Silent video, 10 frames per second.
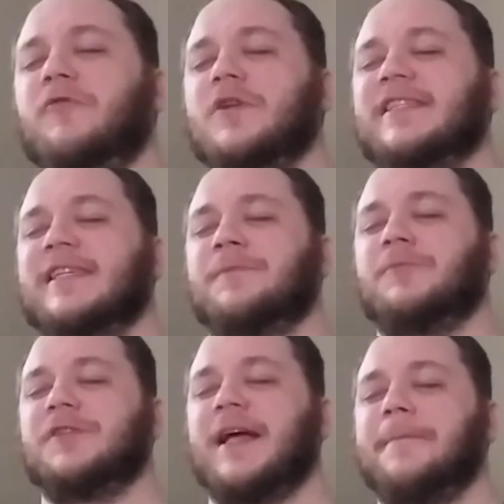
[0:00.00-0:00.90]

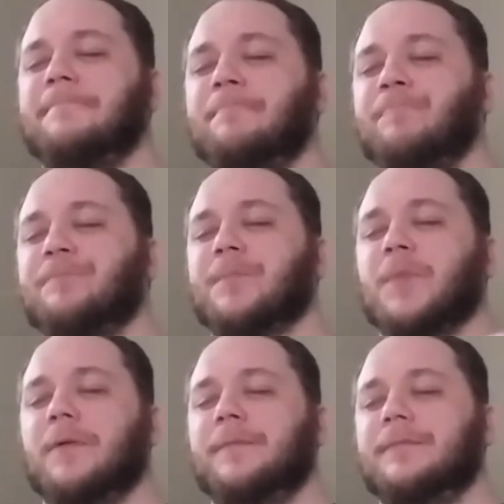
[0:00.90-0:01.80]
46%.
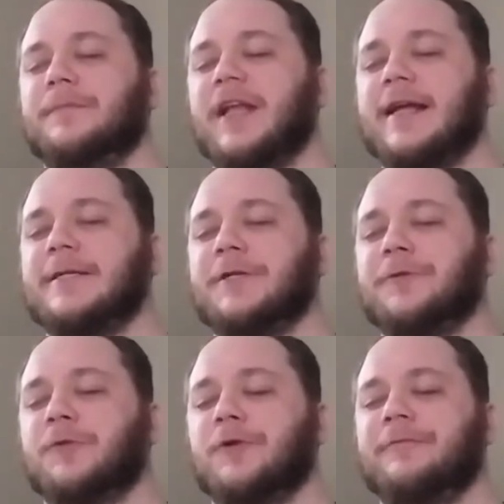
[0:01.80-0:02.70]

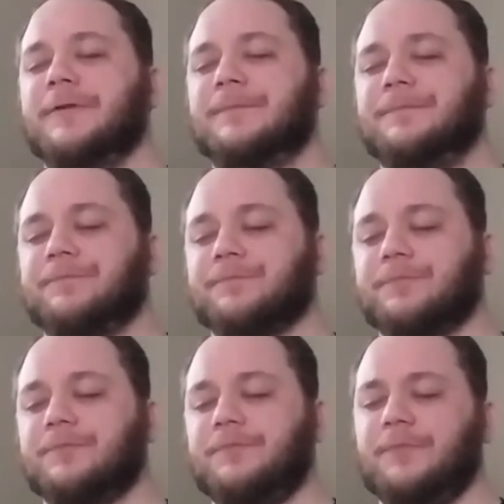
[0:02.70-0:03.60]
92 proof.
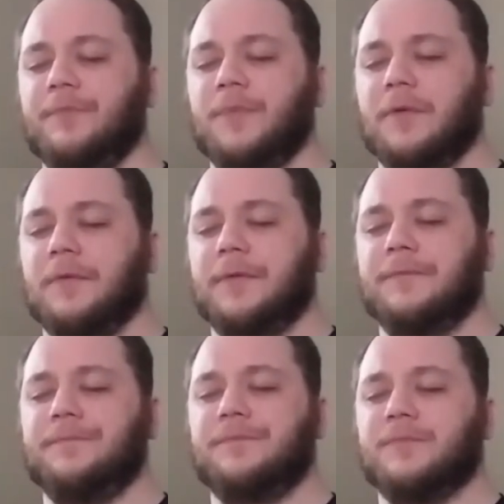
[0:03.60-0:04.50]
Does it taste higher
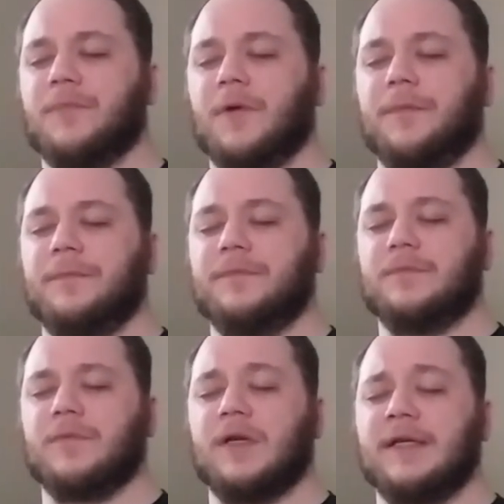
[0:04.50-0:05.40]
proof to you?
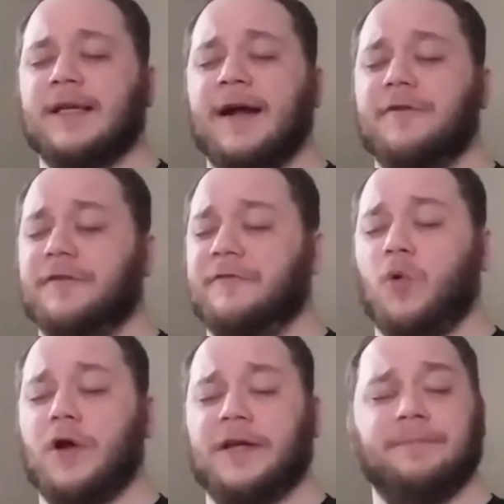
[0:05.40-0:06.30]
It's higher than
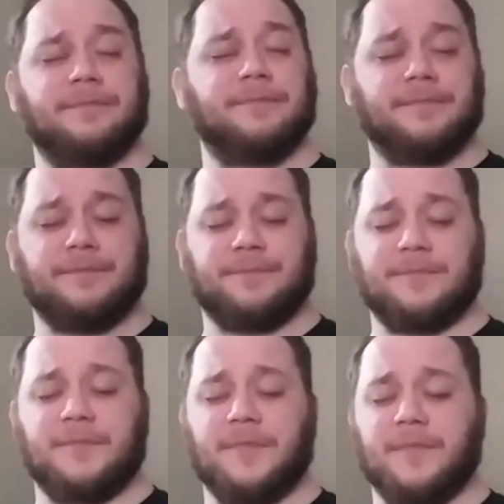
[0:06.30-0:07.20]
40.
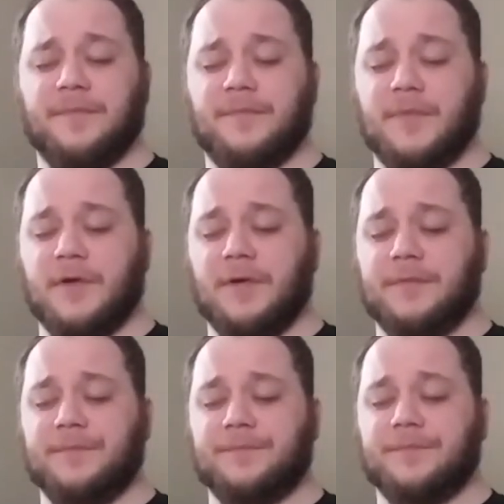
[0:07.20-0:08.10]
Yeah, fair enough.
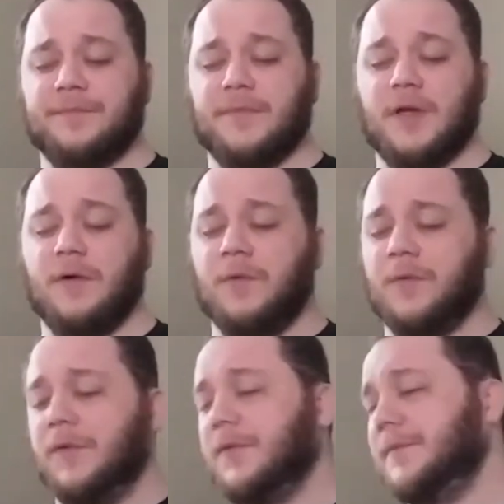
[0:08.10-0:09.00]
Oh,